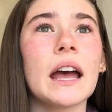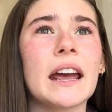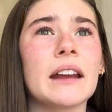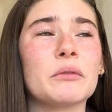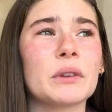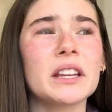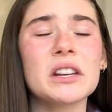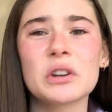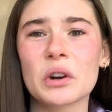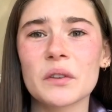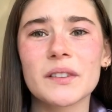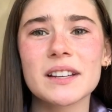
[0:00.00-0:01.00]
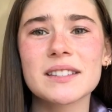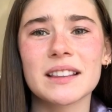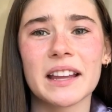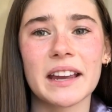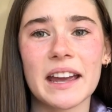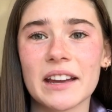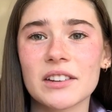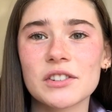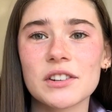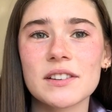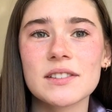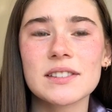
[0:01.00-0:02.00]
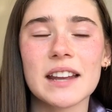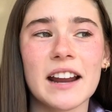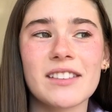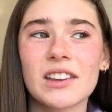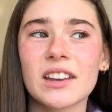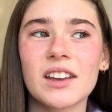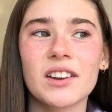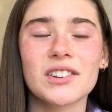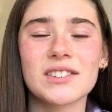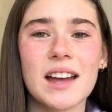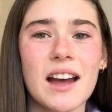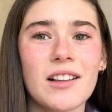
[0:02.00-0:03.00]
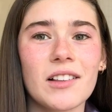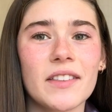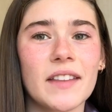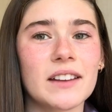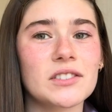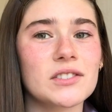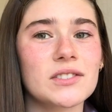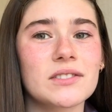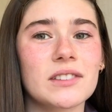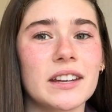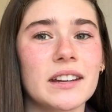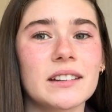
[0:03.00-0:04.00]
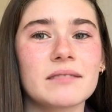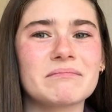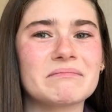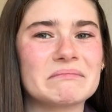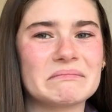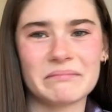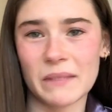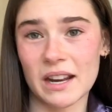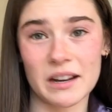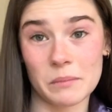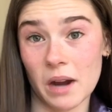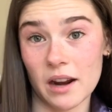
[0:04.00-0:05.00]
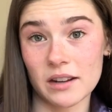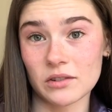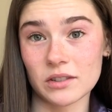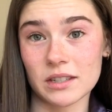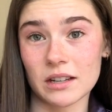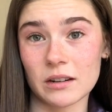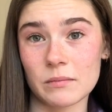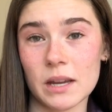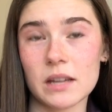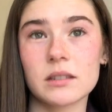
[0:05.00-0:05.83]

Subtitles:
and really nervous and like anxious, and I think he could tell, and that just like made him not interested in me.